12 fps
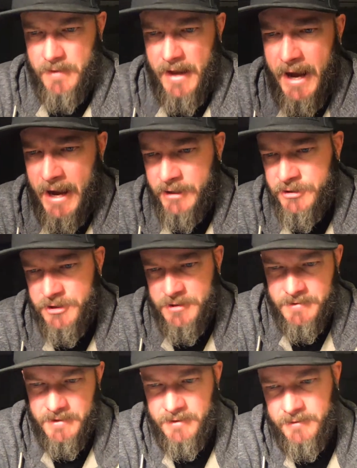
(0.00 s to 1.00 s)

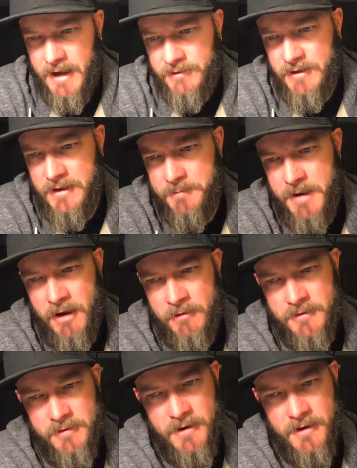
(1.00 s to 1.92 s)
Ash is asking about